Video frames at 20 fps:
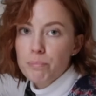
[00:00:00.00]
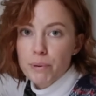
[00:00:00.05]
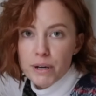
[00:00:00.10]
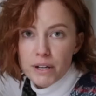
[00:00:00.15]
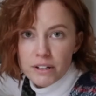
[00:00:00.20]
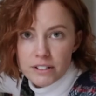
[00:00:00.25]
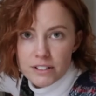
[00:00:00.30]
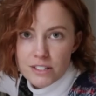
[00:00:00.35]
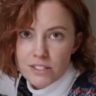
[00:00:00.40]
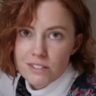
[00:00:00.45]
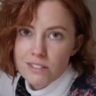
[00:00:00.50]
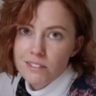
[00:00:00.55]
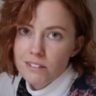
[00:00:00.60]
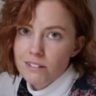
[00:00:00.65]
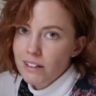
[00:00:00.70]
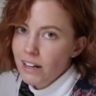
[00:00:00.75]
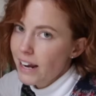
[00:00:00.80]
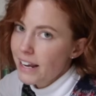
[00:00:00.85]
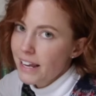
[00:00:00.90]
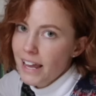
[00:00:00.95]
books,
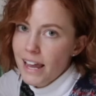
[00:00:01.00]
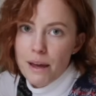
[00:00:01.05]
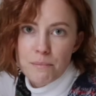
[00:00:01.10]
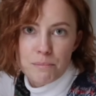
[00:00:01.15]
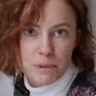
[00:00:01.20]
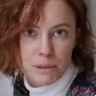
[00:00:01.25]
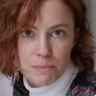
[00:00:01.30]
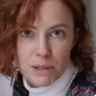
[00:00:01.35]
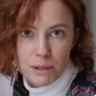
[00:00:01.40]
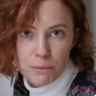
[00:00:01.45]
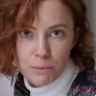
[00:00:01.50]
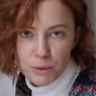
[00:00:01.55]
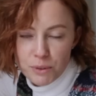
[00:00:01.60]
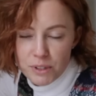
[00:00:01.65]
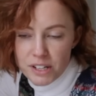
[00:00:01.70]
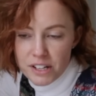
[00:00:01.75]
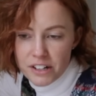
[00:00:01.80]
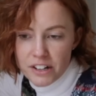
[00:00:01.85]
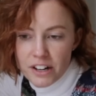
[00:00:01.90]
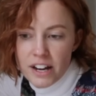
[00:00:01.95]
I can't be minimal
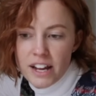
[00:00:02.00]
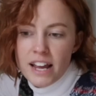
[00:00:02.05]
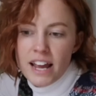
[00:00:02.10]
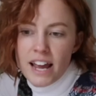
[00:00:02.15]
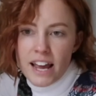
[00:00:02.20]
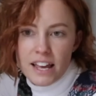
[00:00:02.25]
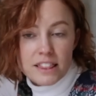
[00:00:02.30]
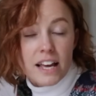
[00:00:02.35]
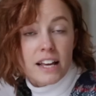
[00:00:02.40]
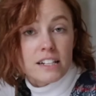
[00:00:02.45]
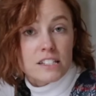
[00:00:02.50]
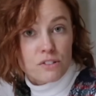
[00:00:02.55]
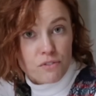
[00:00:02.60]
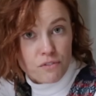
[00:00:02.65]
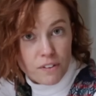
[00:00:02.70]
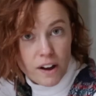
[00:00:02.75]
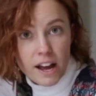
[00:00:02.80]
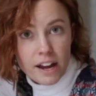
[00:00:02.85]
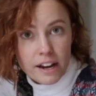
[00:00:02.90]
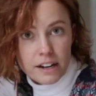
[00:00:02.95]
here, and that's
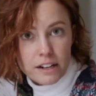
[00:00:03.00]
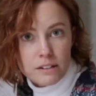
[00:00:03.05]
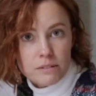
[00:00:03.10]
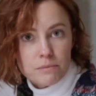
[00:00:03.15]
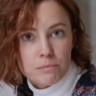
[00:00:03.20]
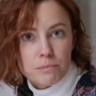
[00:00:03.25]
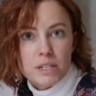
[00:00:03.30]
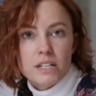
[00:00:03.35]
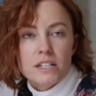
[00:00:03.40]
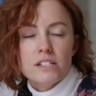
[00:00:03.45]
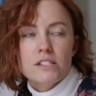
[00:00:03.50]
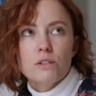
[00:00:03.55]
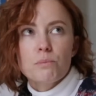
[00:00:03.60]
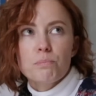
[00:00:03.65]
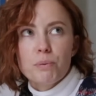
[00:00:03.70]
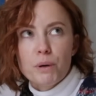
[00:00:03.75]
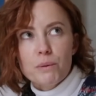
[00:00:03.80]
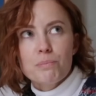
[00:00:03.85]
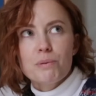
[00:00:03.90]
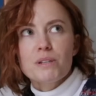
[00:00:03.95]
fine. Because the
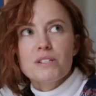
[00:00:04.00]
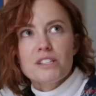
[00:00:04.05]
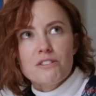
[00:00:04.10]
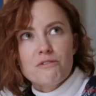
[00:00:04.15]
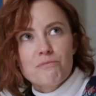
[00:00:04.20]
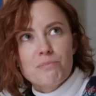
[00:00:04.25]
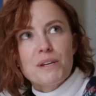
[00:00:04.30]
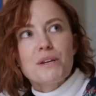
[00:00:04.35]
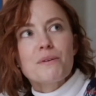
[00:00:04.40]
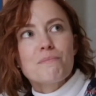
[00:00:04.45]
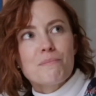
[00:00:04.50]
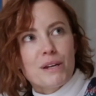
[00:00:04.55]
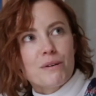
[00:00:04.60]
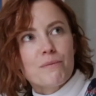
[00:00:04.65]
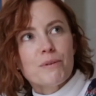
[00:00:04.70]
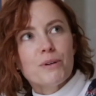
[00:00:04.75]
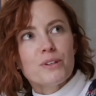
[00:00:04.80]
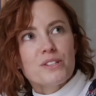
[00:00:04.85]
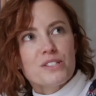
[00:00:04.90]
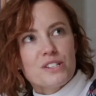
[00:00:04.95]
purpose of being
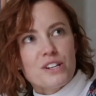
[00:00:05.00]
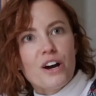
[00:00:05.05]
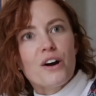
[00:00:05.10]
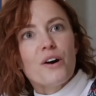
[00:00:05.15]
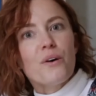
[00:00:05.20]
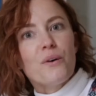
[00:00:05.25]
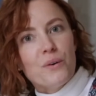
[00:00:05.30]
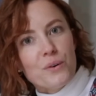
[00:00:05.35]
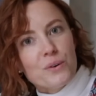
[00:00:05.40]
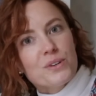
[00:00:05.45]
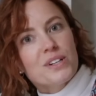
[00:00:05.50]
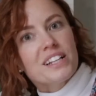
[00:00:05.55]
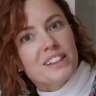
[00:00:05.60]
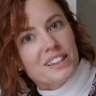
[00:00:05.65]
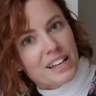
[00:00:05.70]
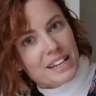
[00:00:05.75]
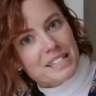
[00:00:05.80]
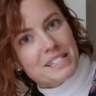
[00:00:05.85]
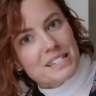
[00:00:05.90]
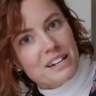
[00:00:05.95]
minimal is not owning
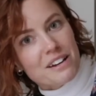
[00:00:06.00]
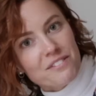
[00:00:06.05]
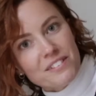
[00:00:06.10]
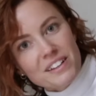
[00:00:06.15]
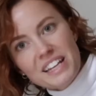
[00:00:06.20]
less stuff